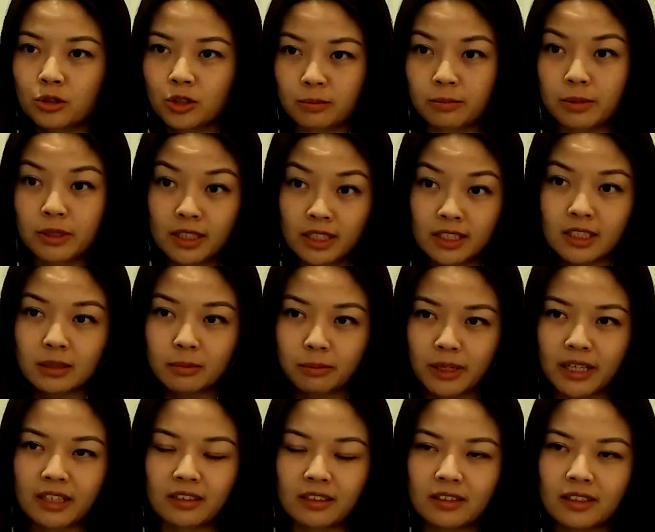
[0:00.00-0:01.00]
to
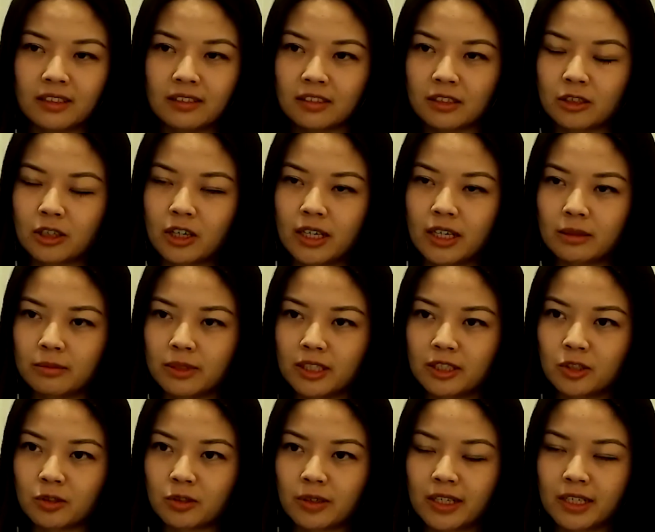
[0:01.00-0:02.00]
participate in these
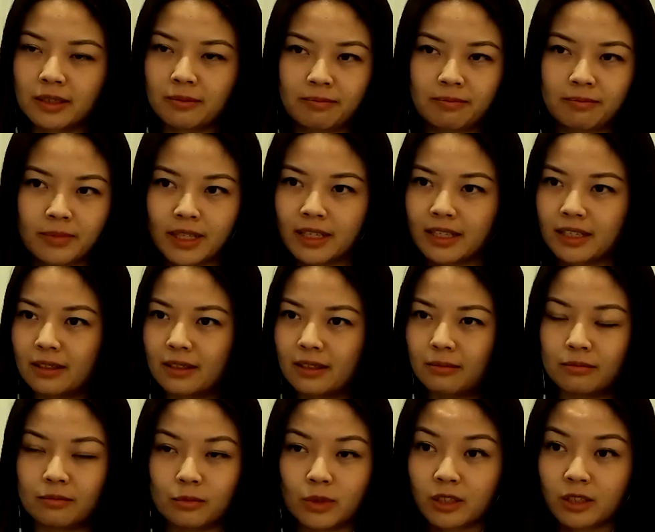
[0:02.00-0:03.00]
economies, right, by
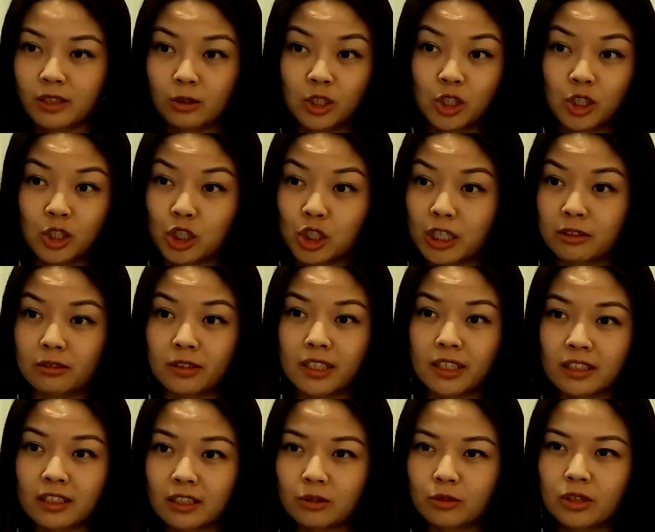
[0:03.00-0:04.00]
whether it's generating
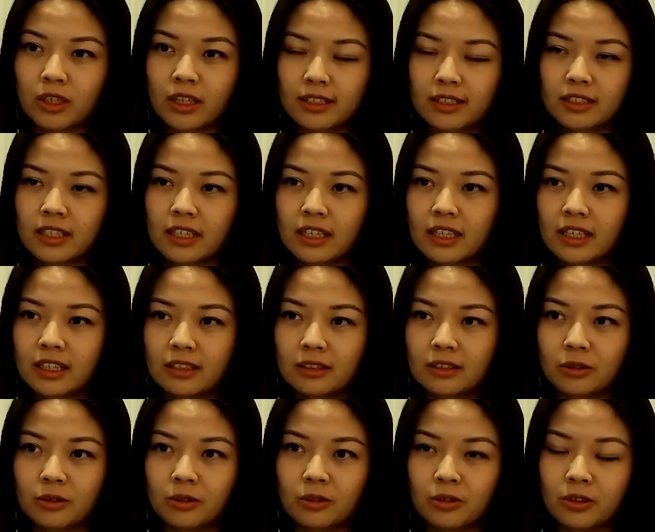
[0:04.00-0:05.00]
new content
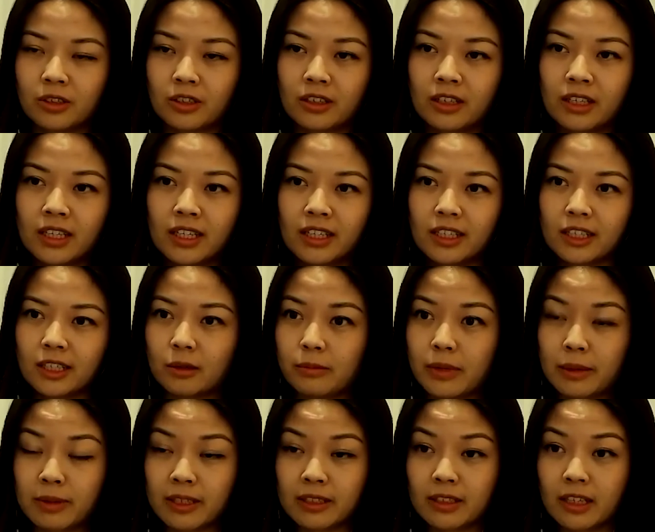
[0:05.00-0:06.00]
or, you know,
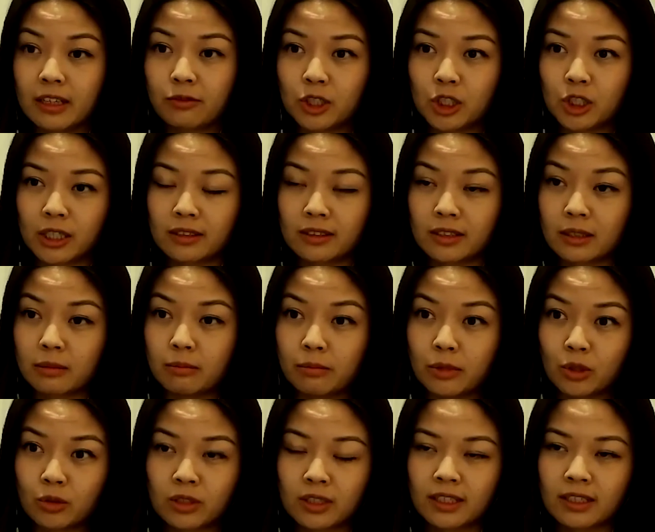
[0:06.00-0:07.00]
maybe leveraging the
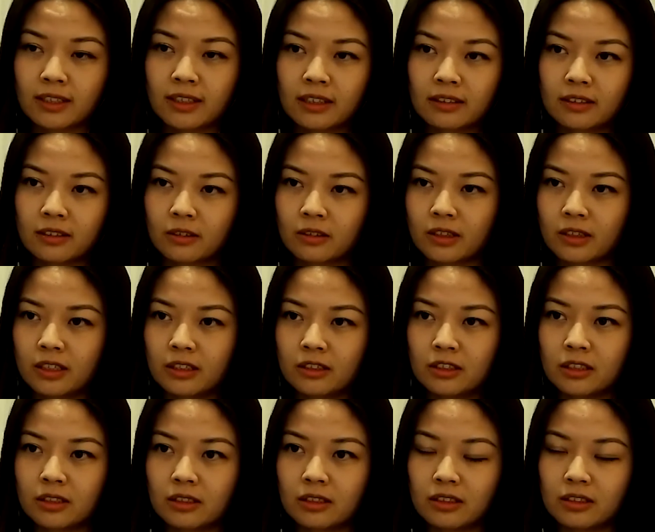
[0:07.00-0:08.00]
community that they're in
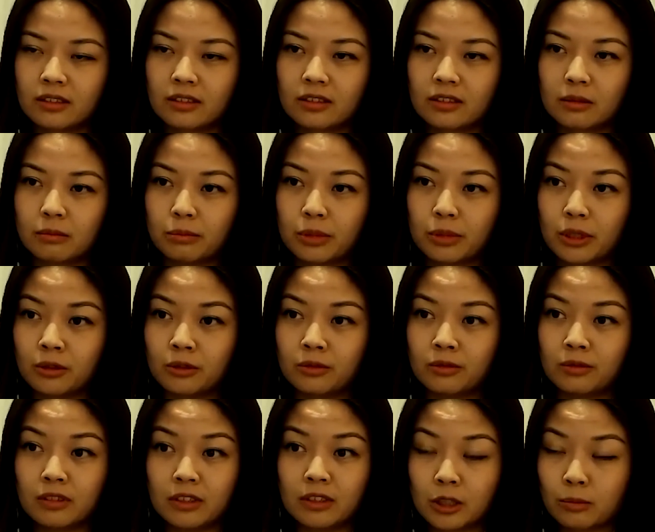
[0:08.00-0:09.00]
to build
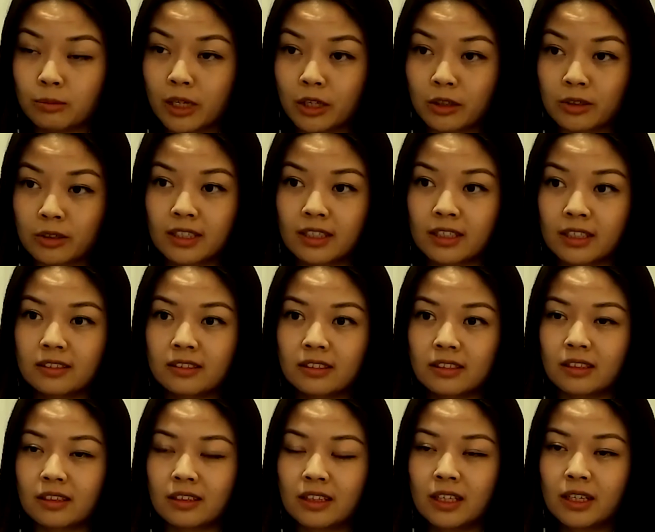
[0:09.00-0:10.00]
new markets
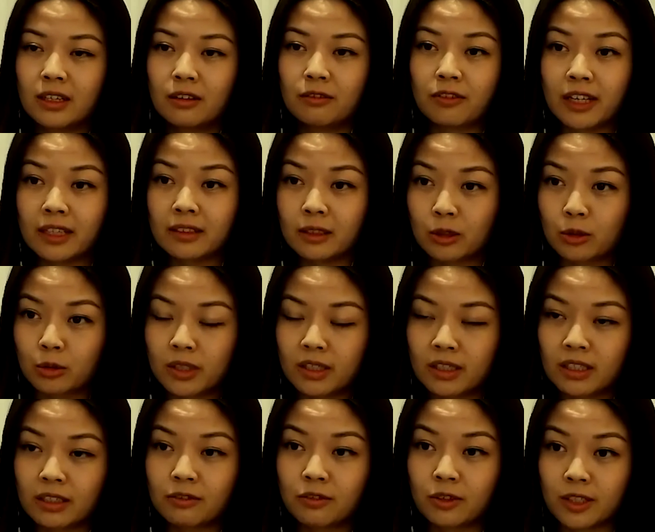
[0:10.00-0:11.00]
and find
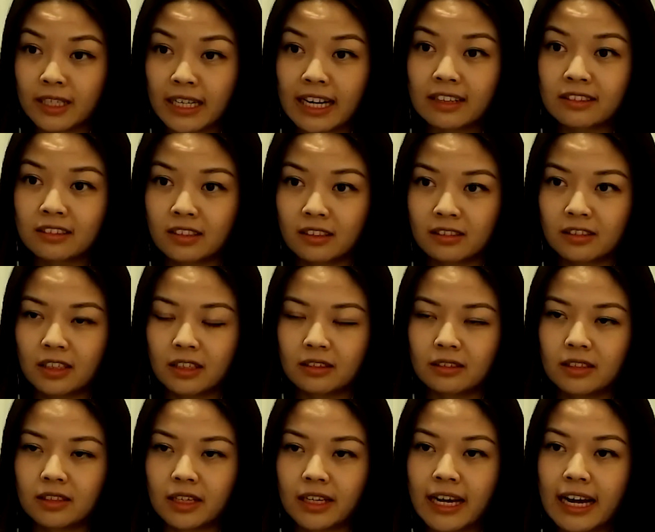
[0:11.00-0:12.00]
liquidity for the assets that
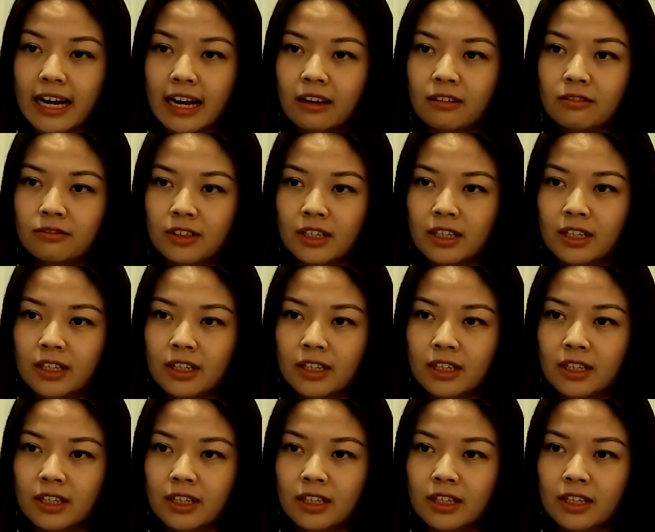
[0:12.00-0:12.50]
they have.